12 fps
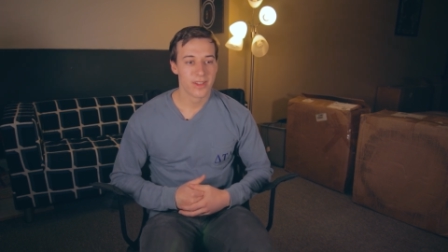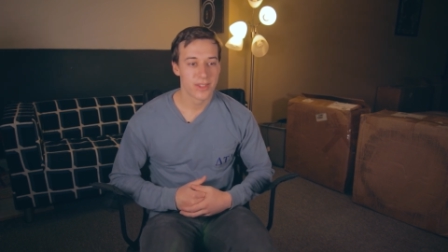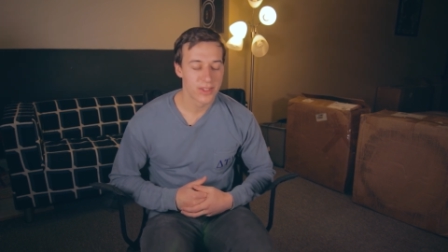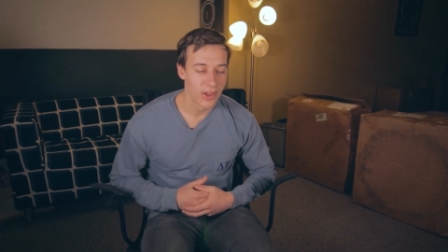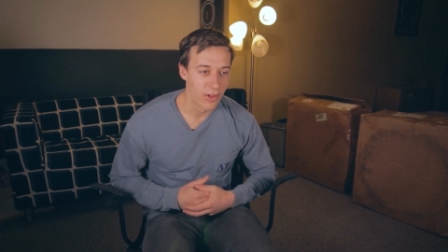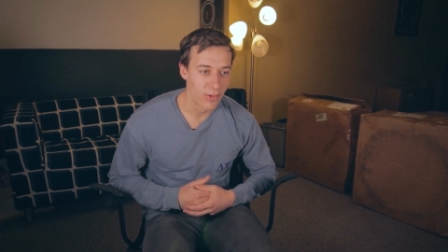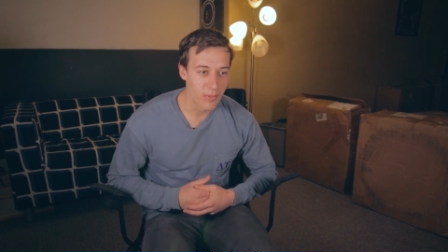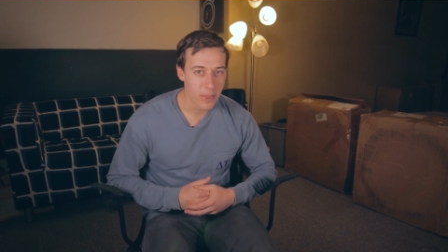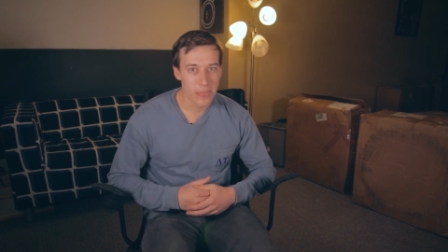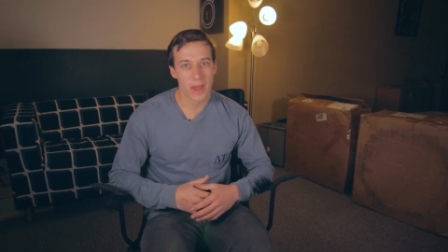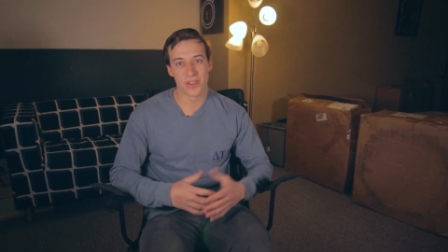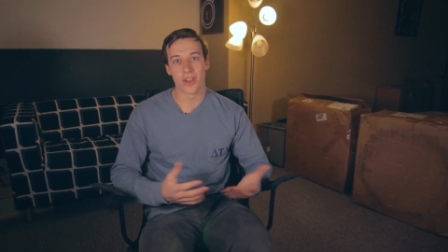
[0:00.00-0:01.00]
So
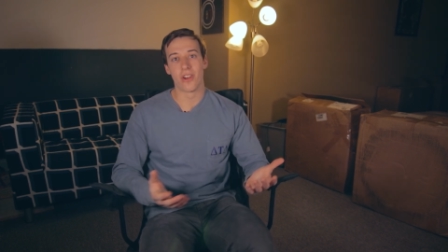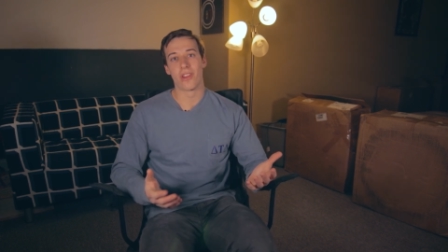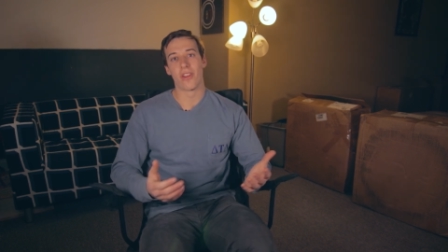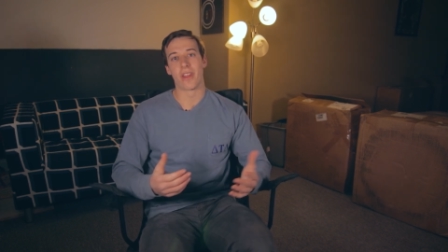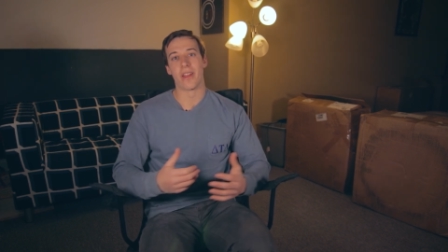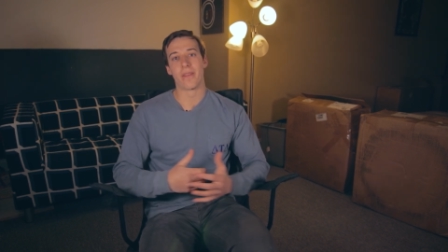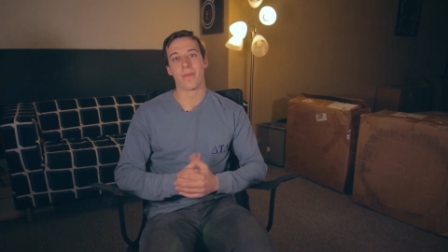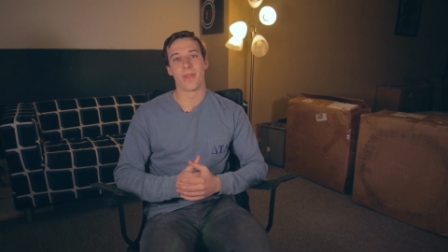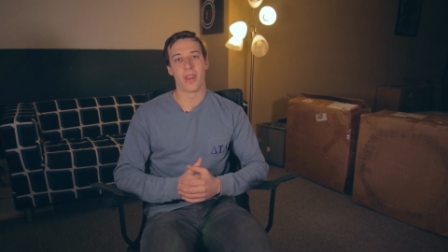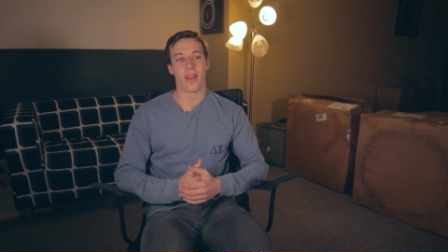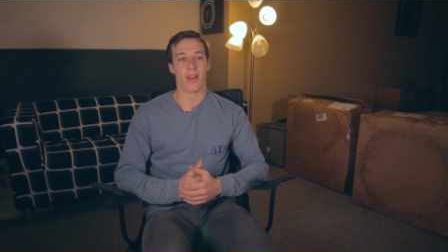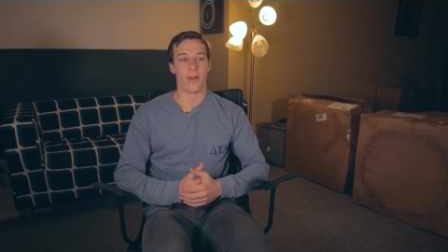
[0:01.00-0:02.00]
I started looking
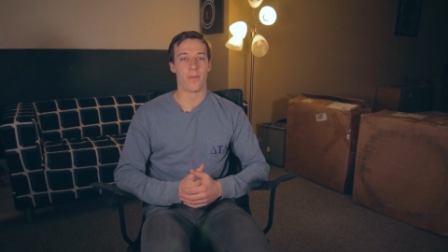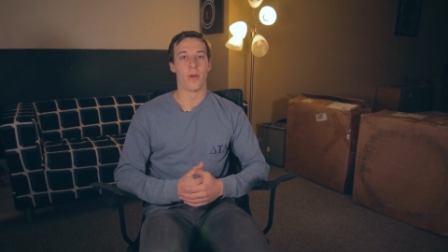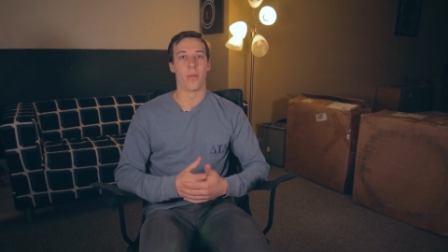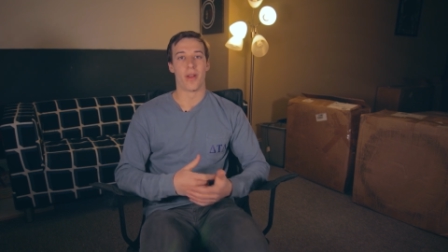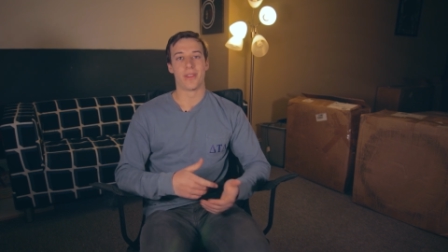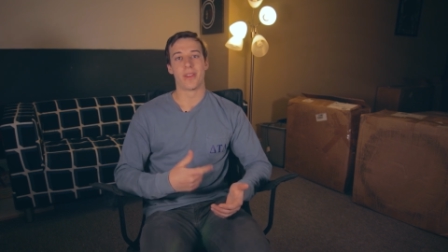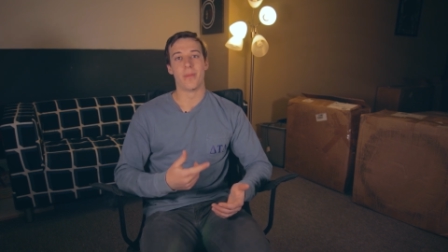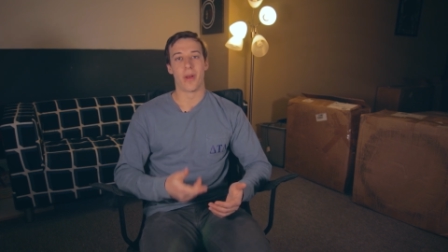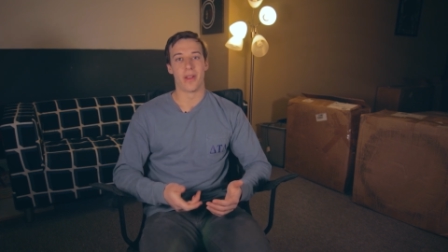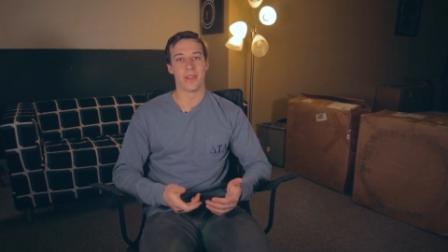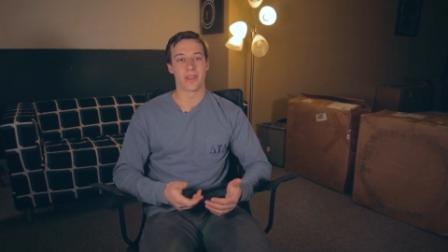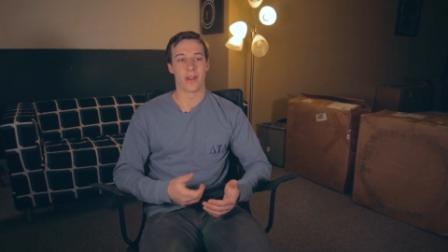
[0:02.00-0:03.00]
um, for months and
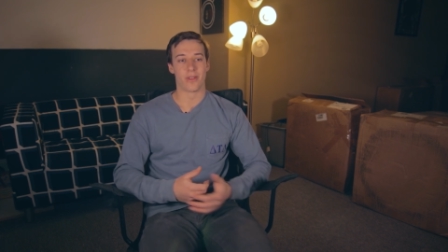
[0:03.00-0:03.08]
months.